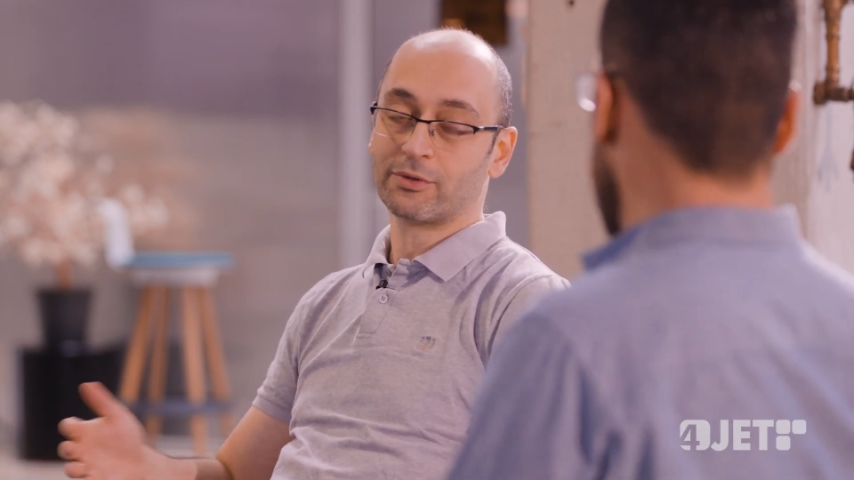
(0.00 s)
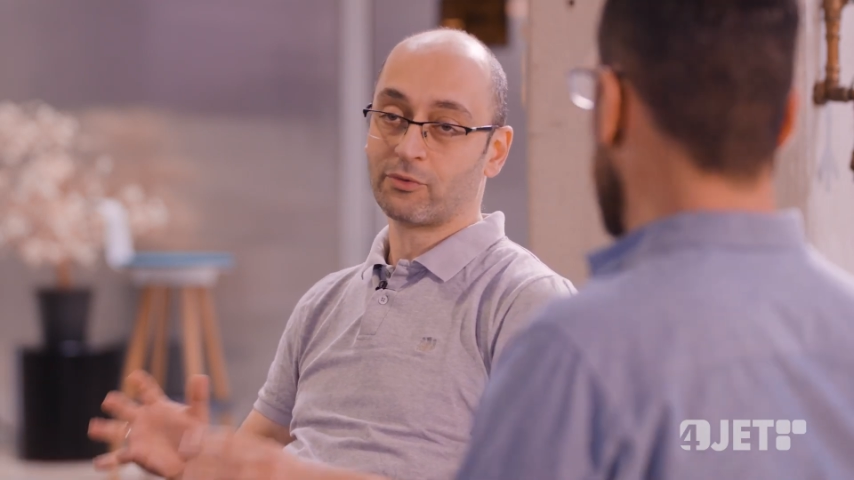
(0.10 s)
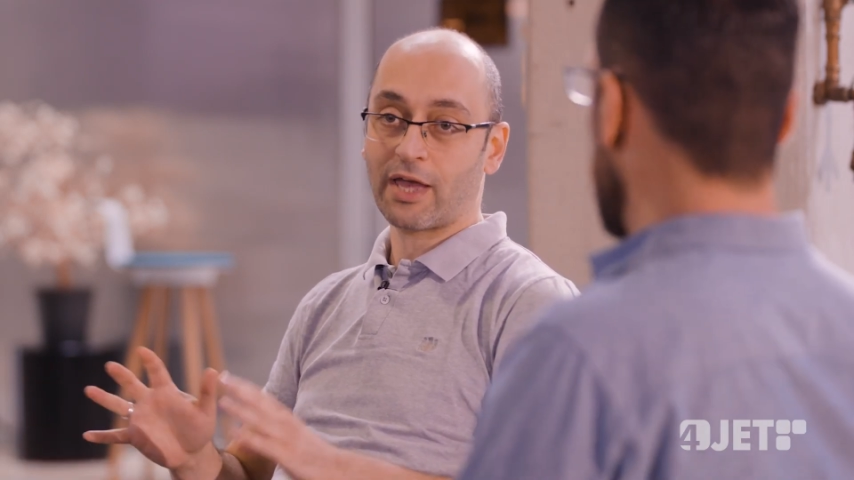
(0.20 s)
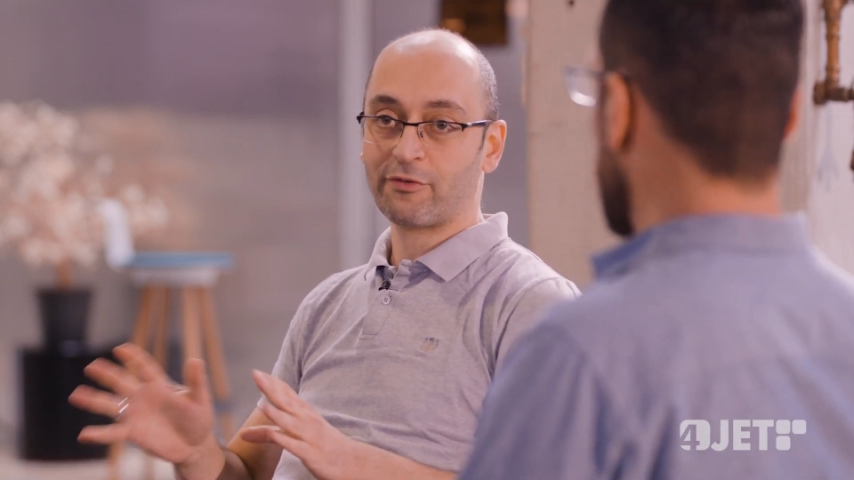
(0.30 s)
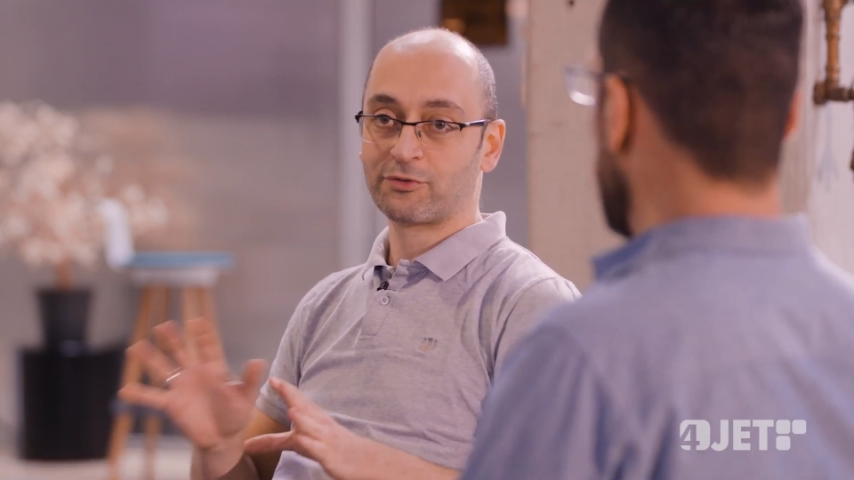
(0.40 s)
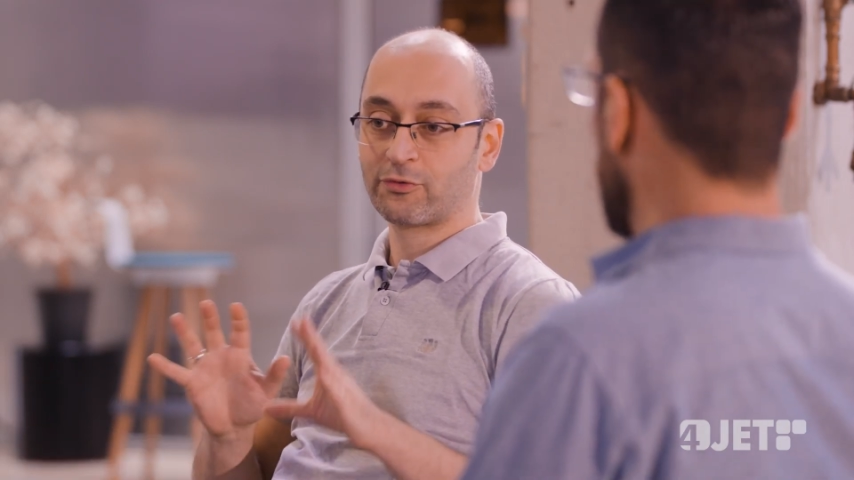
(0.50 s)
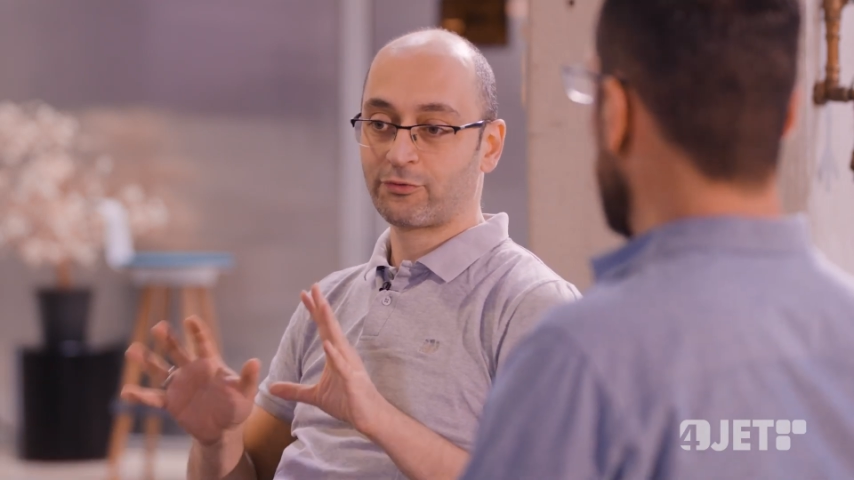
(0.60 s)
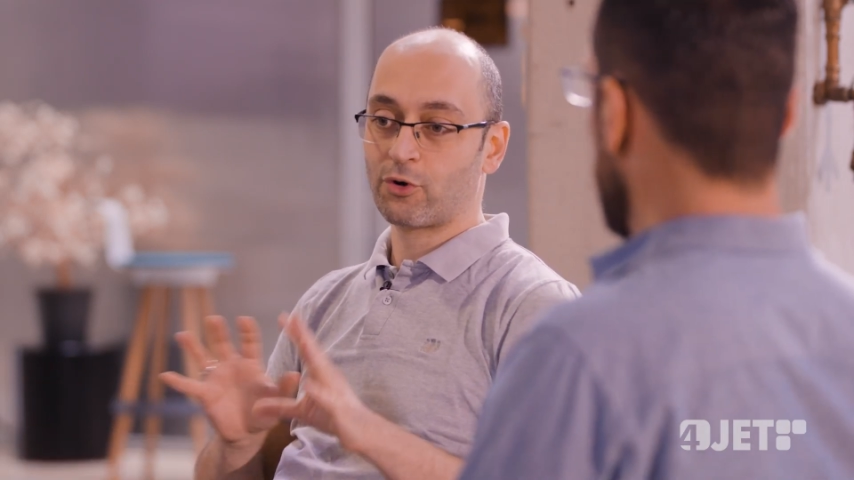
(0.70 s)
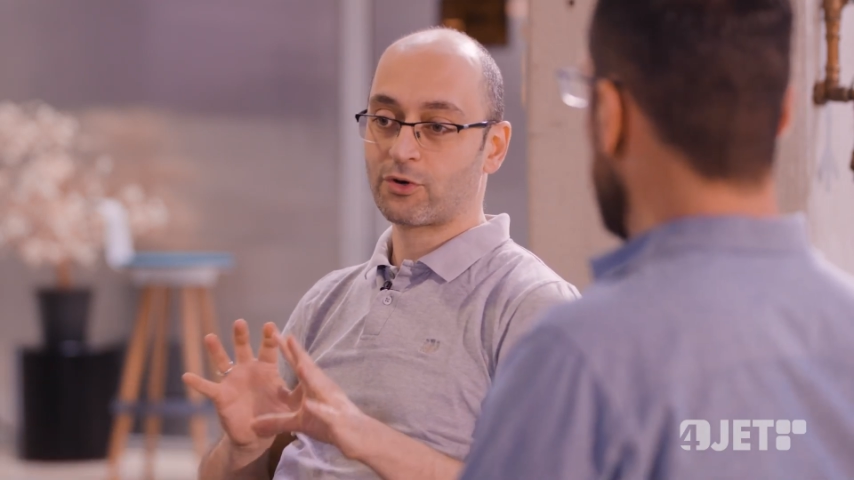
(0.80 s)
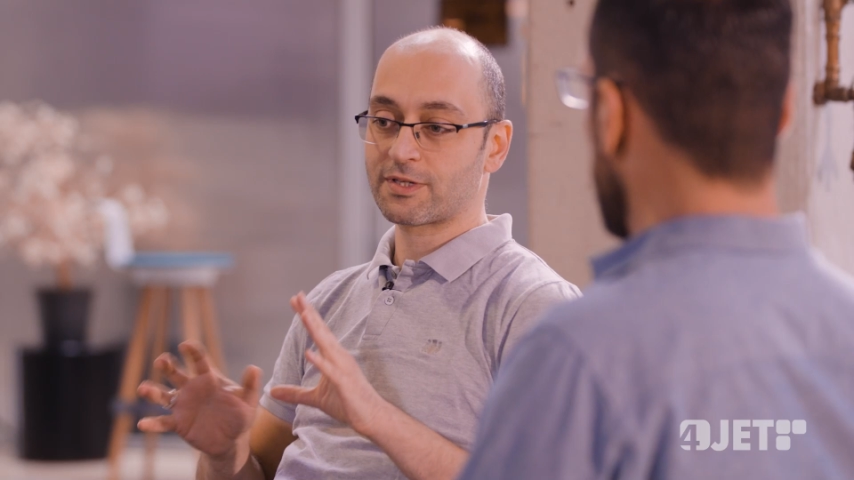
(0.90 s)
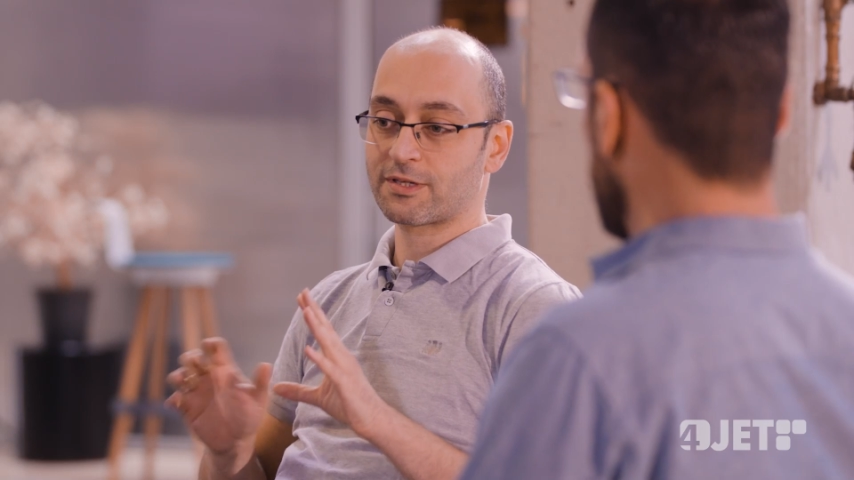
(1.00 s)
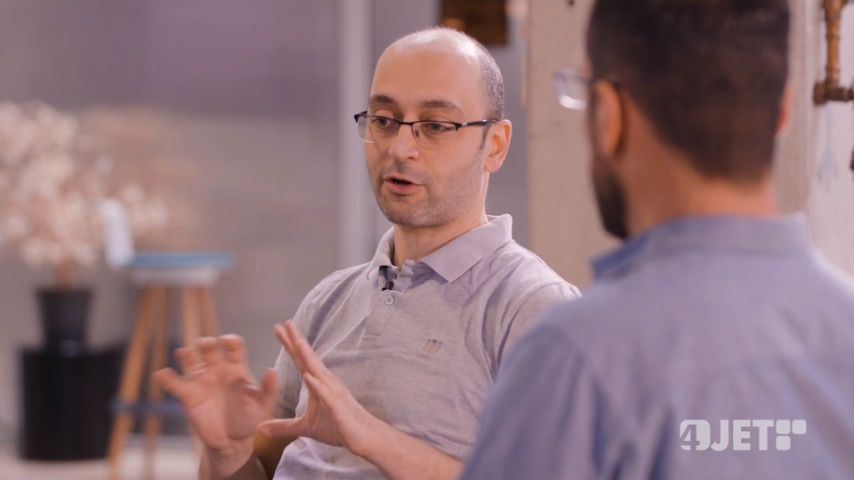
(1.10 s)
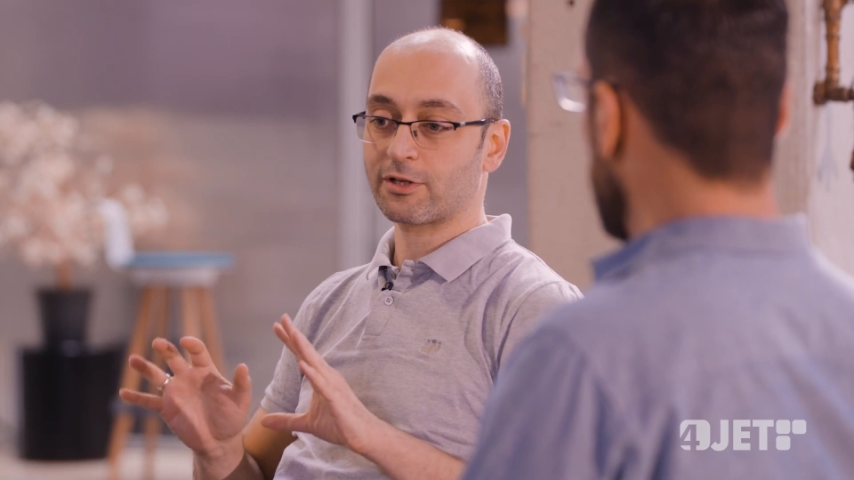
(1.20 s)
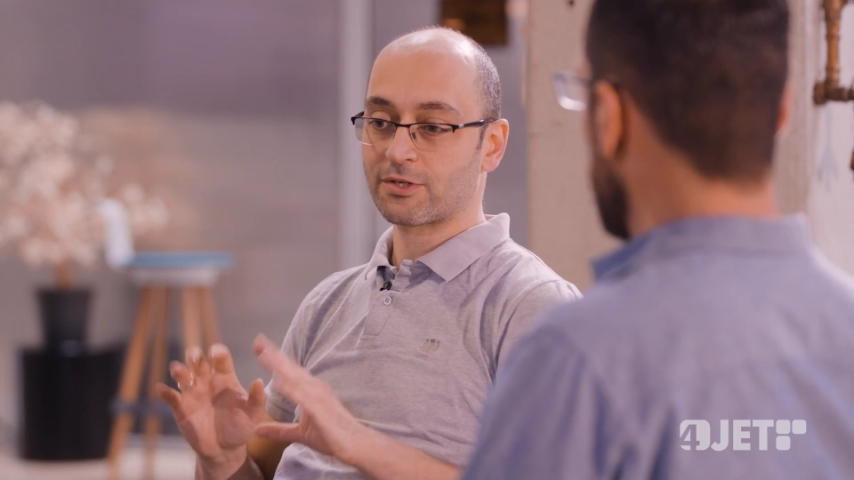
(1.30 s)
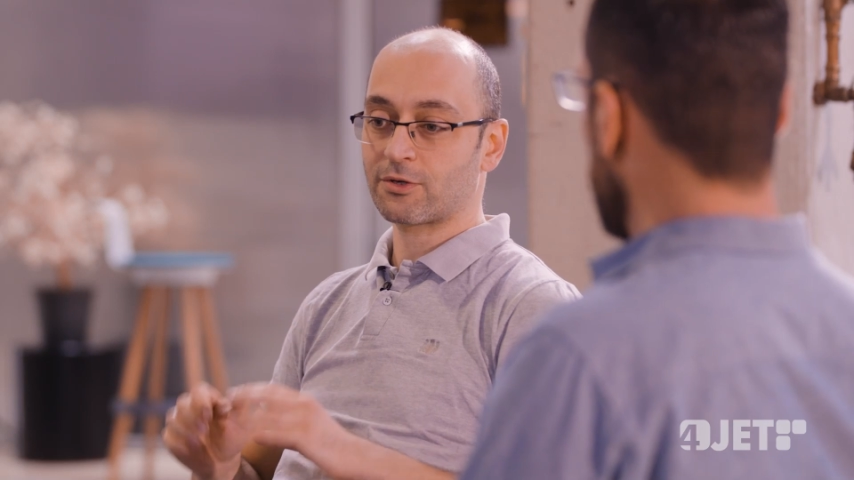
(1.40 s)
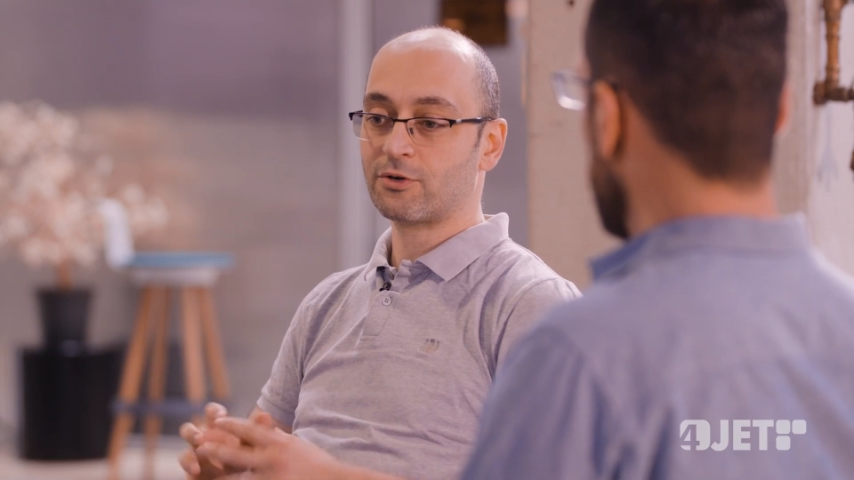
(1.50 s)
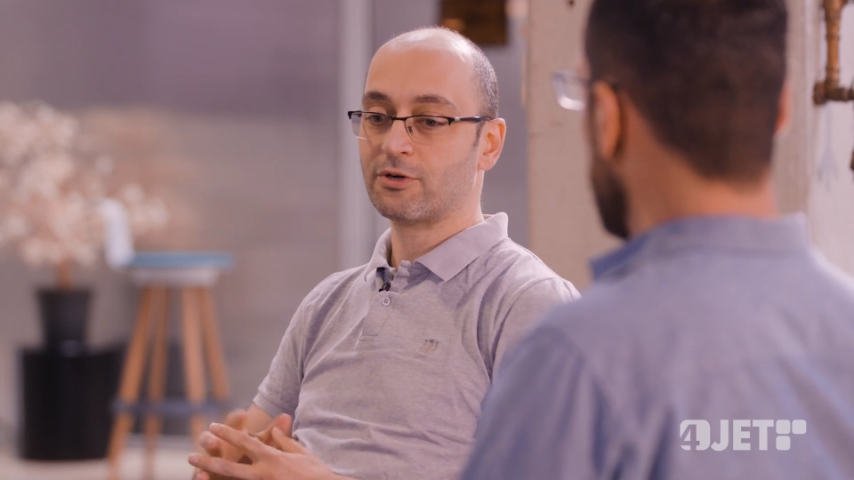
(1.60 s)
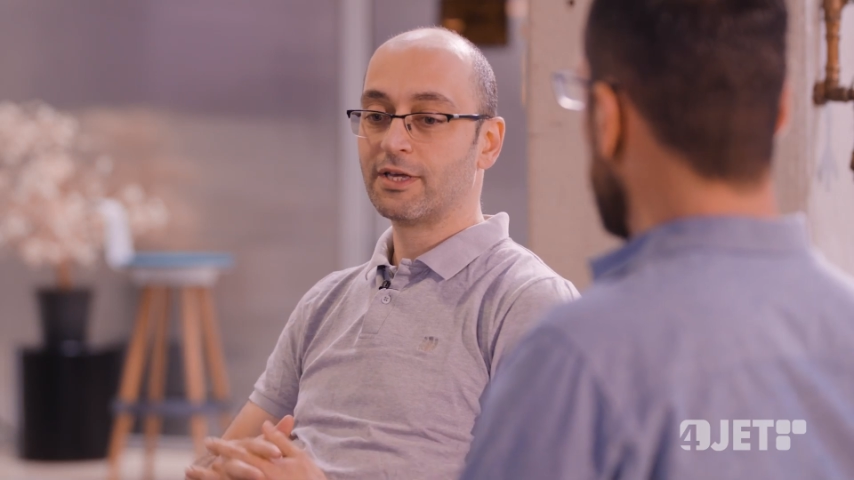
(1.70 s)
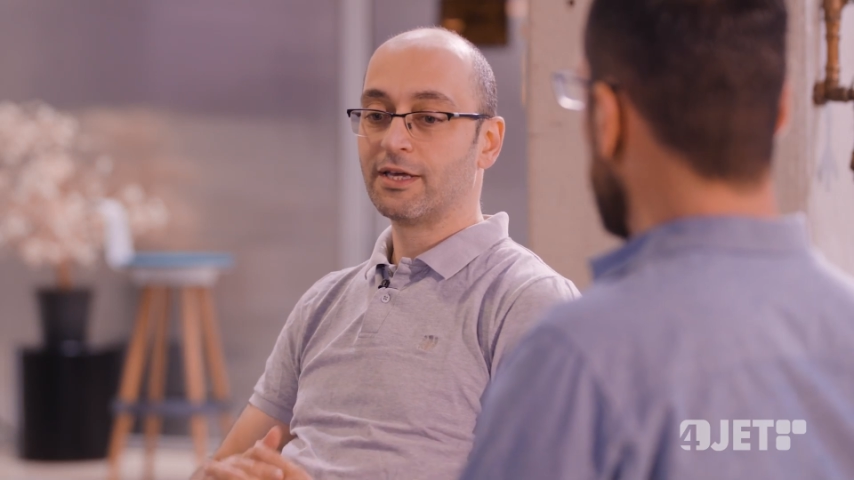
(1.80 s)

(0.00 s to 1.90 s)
We have to focus also